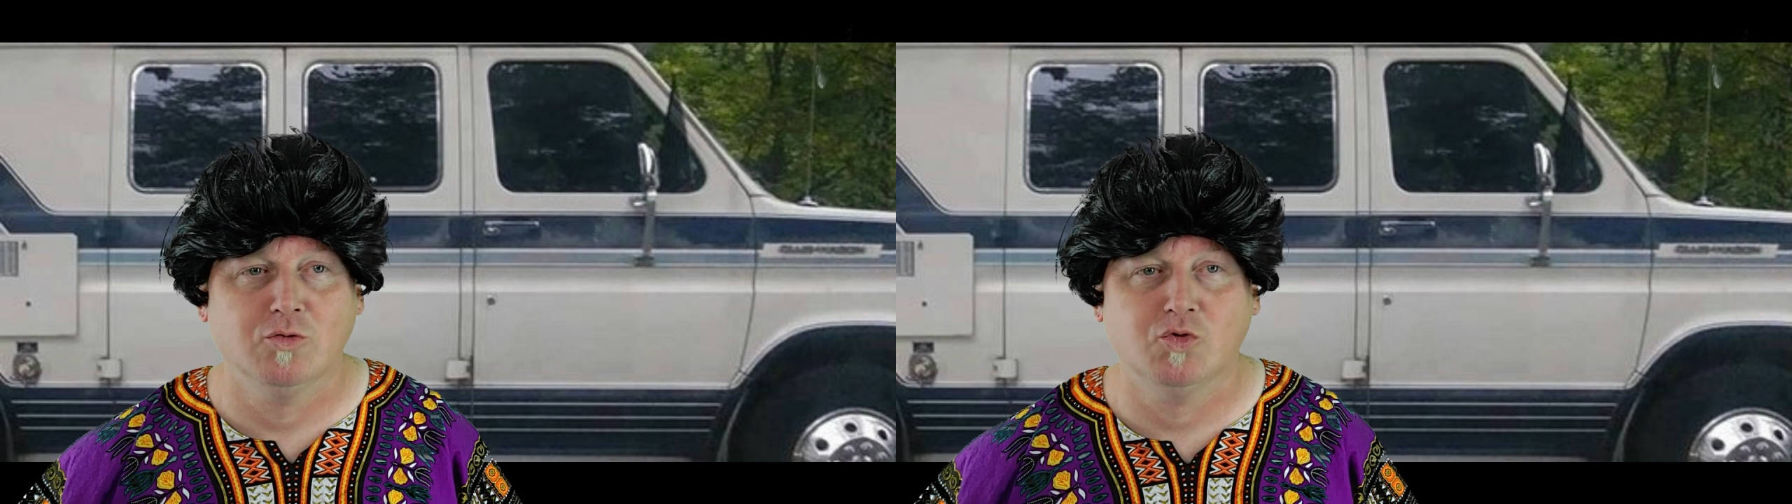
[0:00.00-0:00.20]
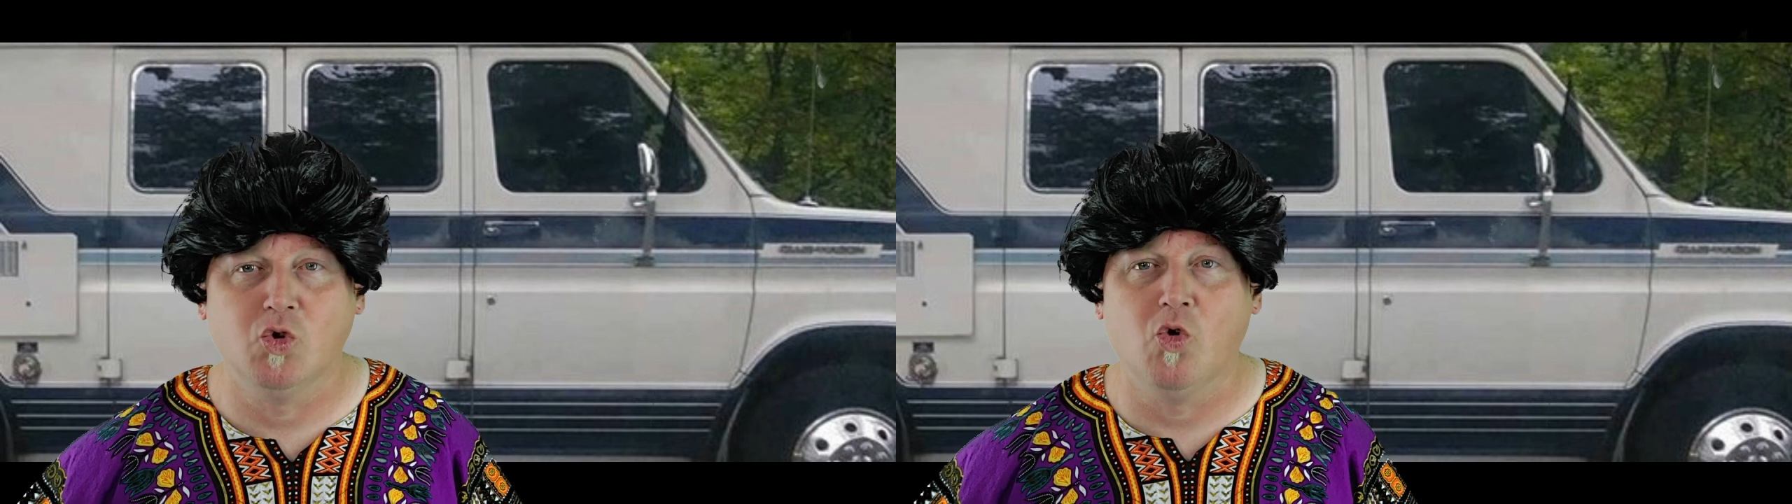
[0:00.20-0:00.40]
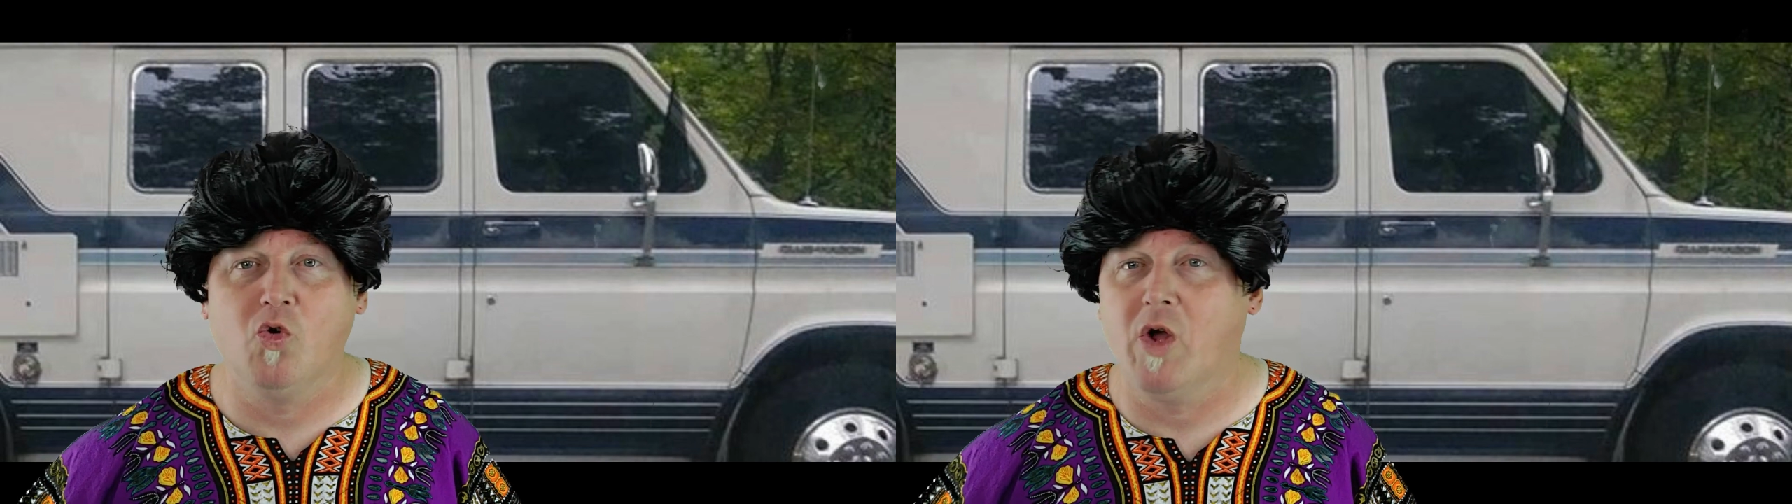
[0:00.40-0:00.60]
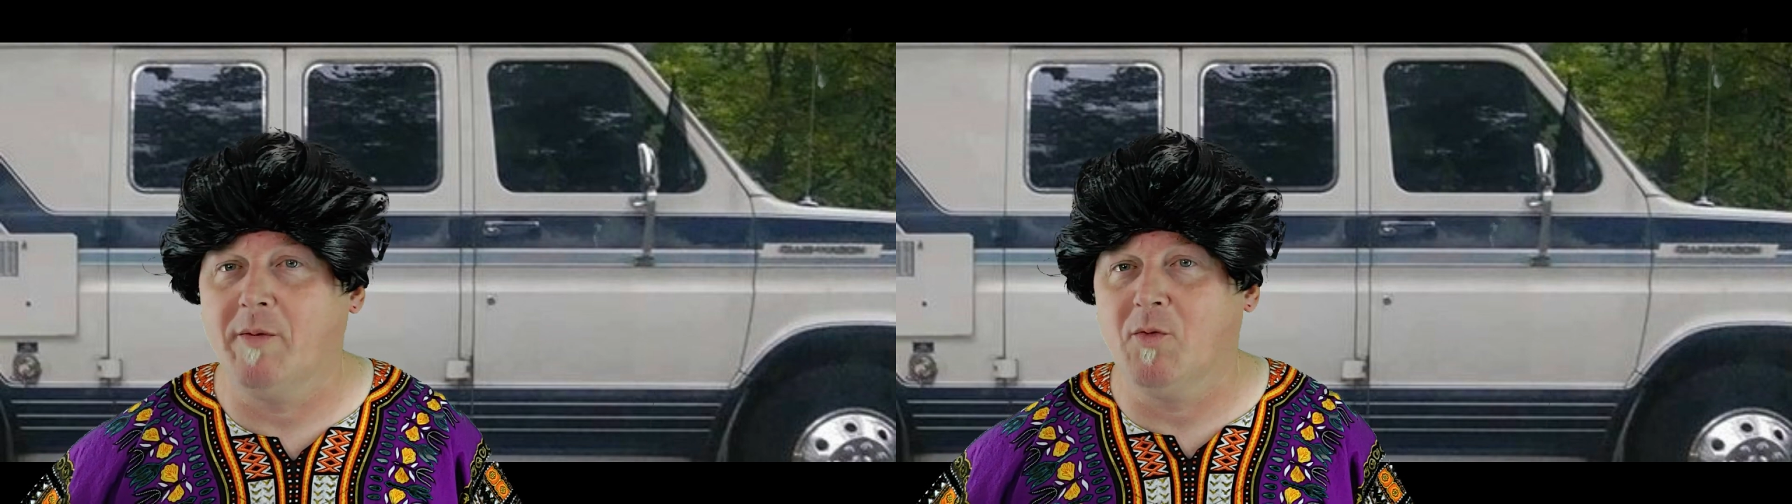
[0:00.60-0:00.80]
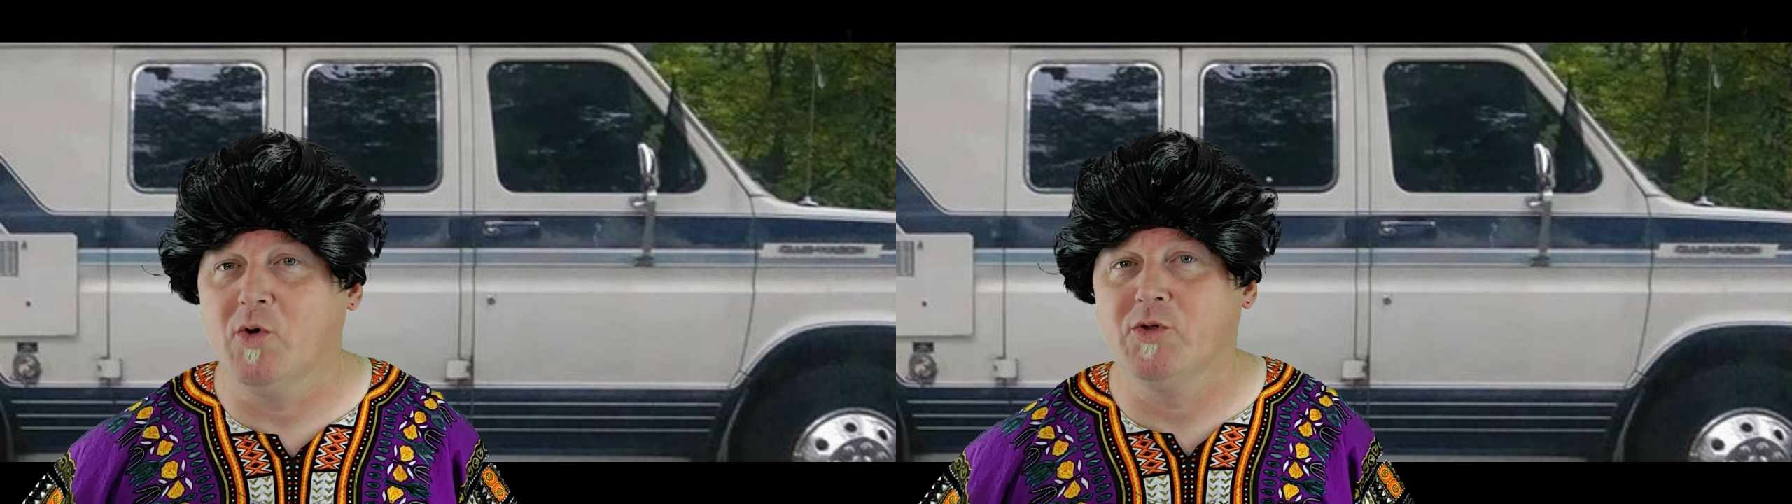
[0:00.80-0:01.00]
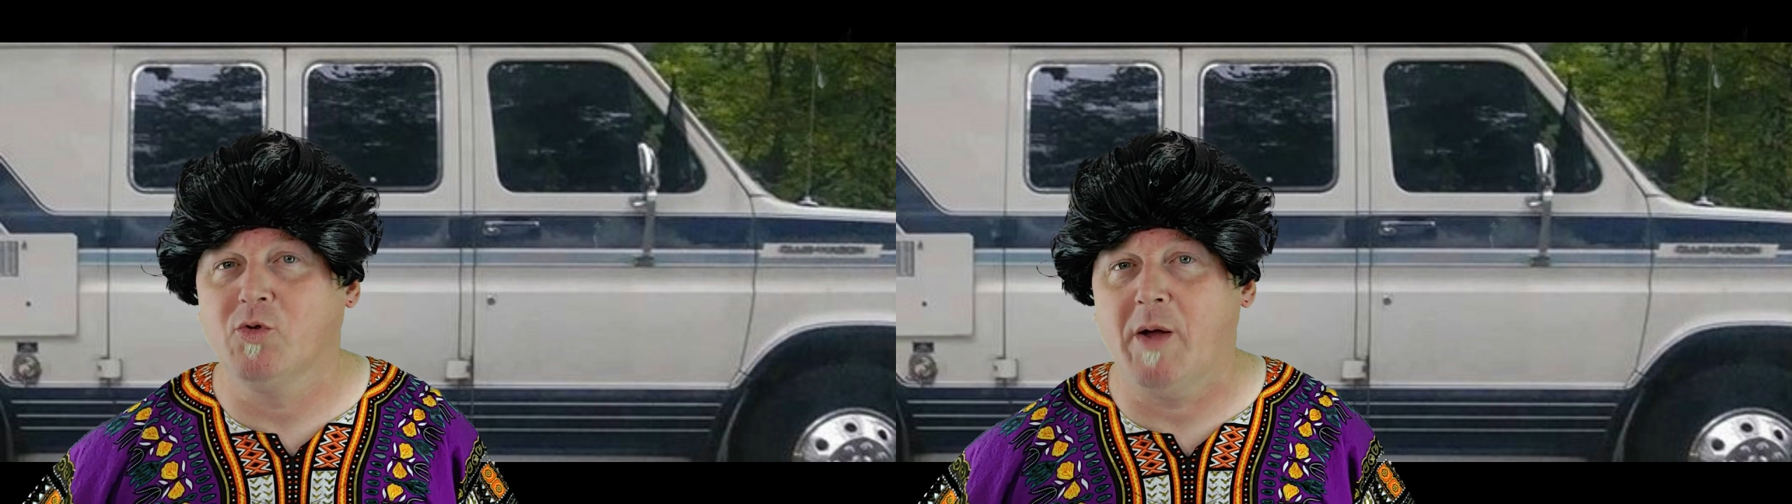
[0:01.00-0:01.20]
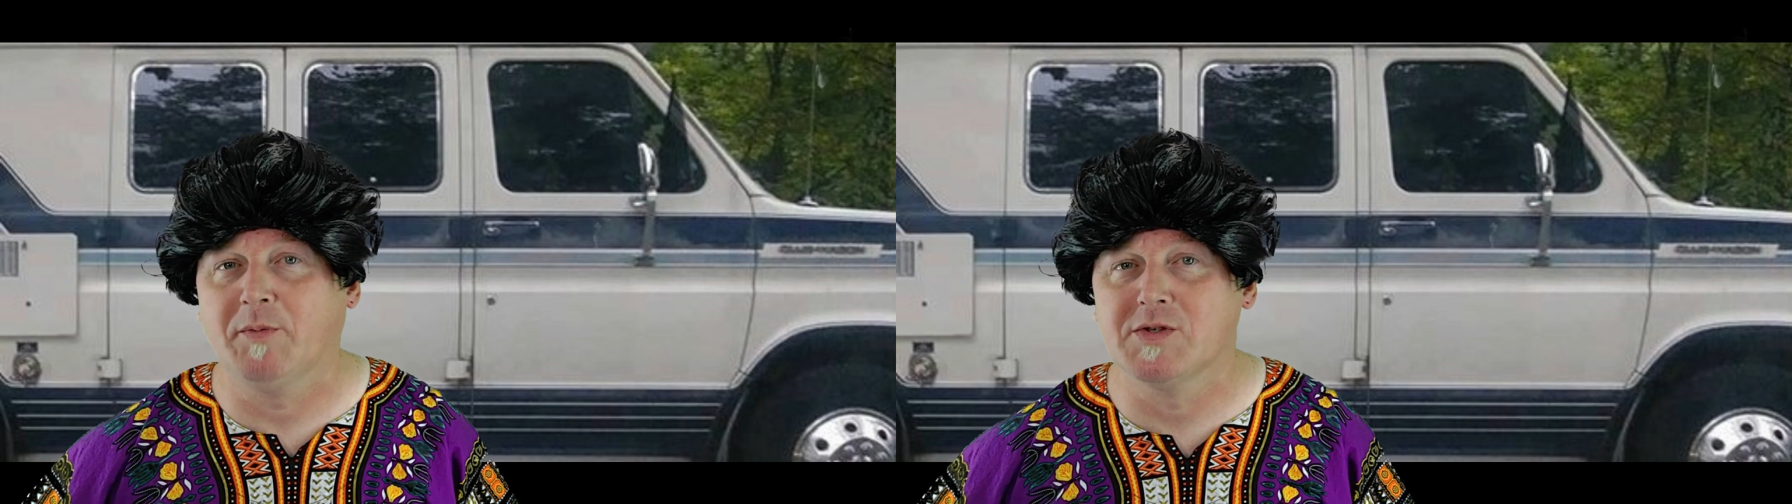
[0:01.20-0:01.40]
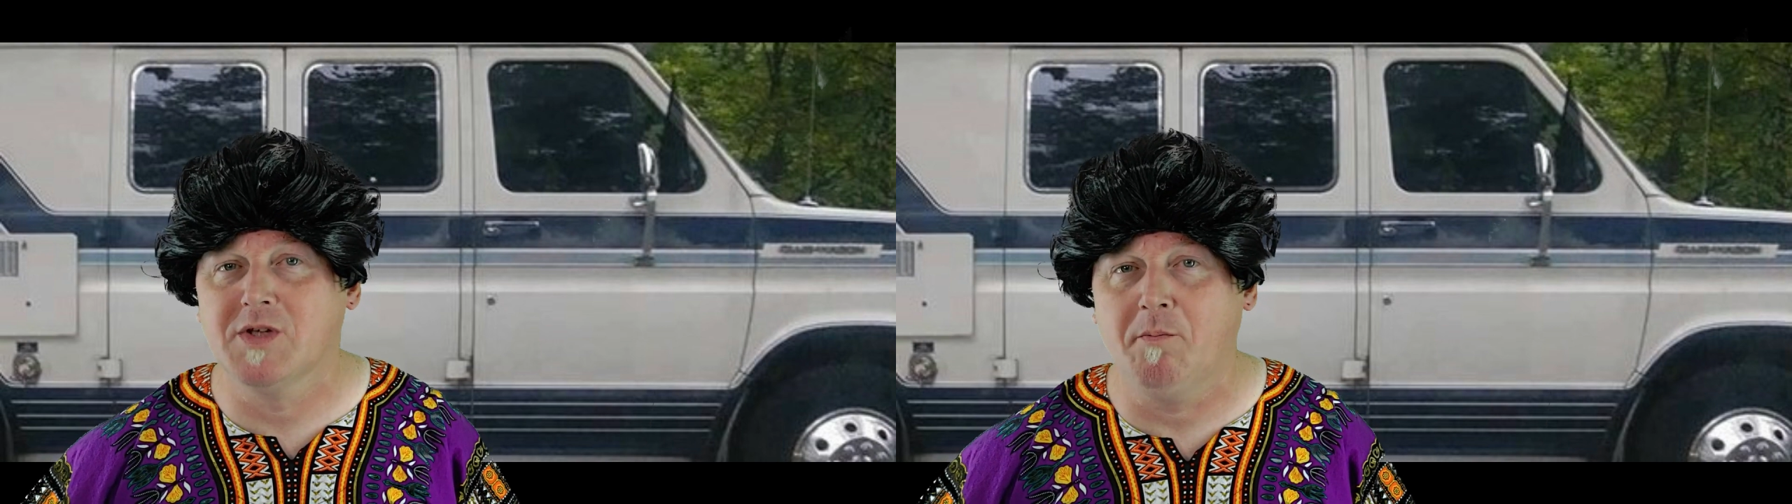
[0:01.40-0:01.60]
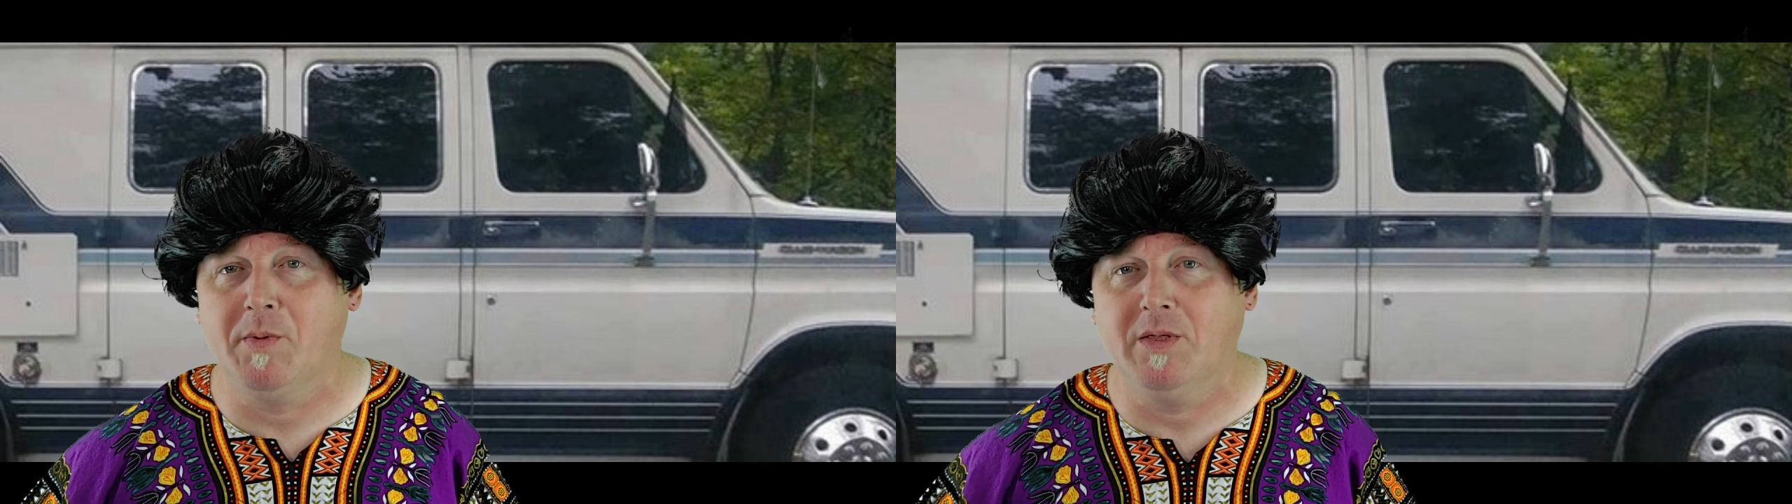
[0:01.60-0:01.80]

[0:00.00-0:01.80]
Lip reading: So I'm going to wrap this up,